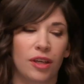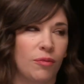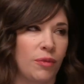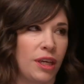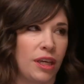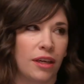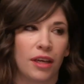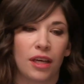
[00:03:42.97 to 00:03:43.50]
And
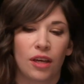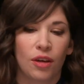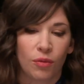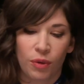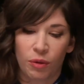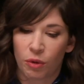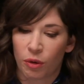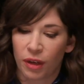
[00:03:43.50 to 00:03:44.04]
we,
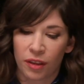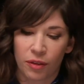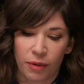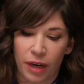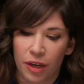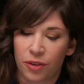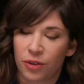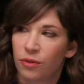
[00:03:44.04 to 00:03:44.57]
when we're in the
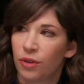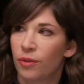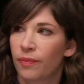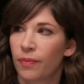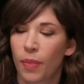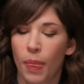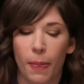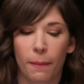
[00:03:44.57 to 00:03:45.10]
writers'
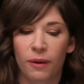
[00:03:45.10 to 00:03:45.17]
room,